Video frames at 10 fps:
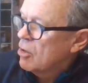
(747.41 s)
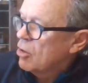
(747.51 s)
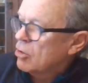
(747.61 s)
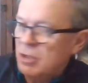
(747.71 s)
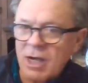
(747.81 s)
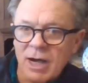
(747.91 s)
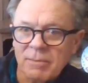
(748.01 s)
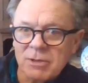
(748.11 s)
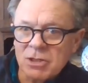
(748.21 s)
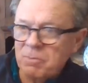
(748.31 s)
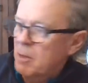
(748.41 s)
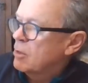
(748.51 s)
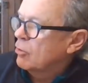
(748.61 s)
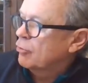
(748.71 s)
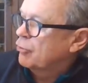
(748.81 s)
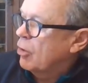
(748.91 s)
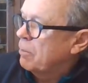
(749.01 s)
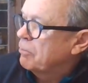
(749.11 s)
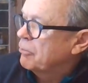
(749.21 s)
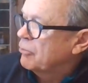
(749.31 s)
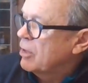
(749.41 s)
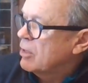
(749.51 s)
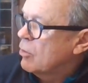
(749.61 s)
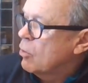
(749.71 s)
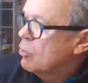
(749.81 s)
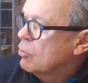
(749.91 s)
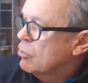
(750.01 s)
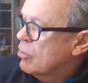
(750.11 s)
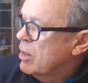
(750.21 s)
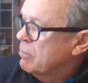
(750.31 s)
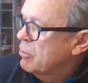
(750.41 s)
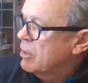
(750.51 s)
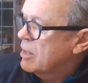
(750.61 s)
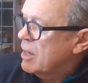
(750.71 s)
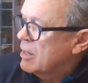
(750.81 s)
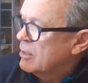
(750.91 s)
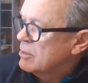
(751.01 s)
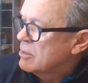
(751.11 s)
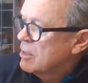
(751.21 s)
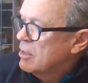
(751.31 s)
on garbage pail tops and old cranberry cans.